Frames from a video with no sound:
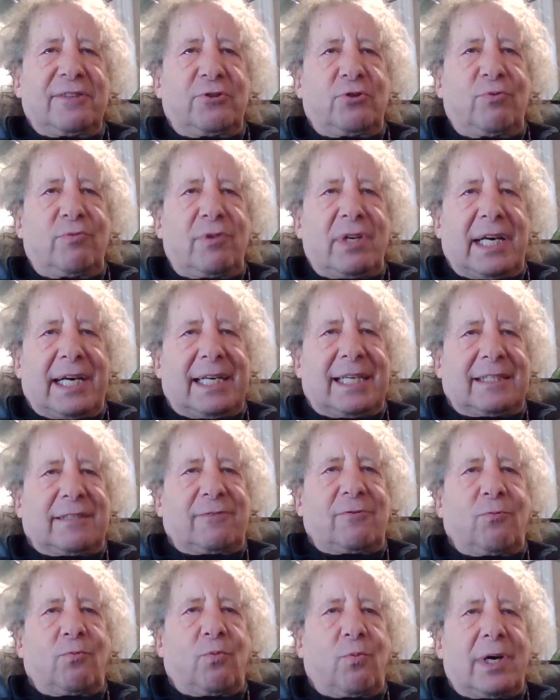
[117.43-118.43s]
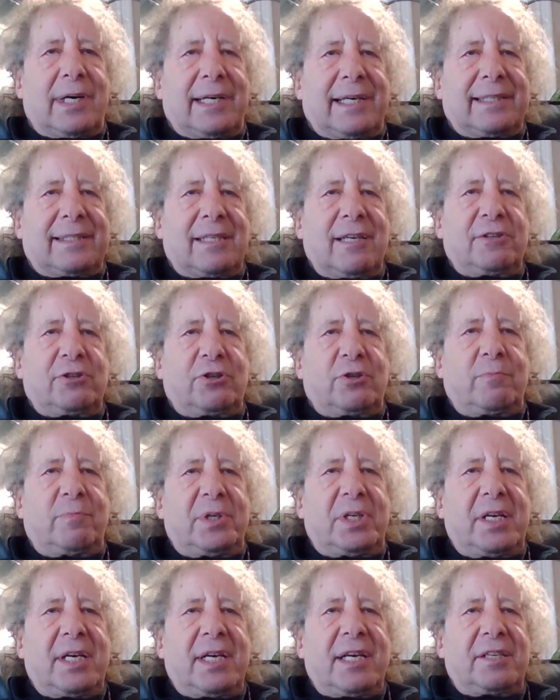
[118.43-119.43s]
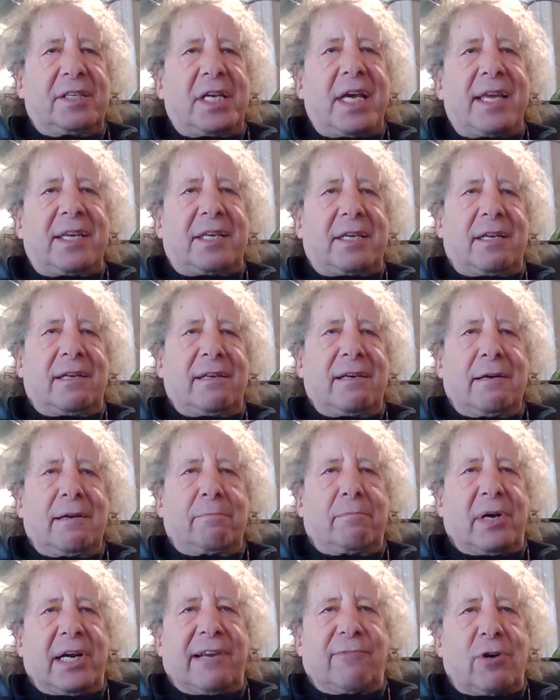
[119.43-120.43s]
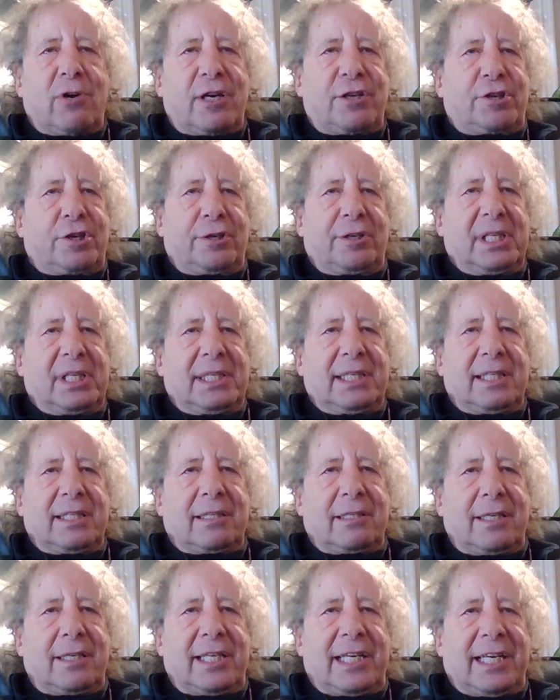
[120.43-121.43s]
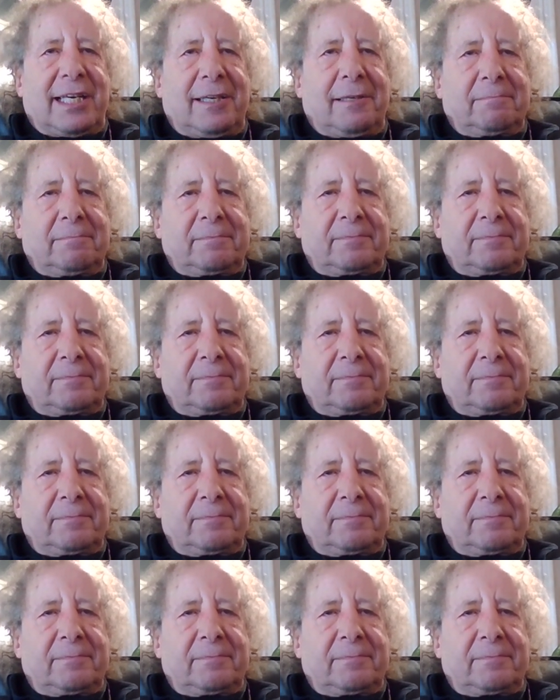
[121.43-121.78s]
do not want to be taken by Russia today.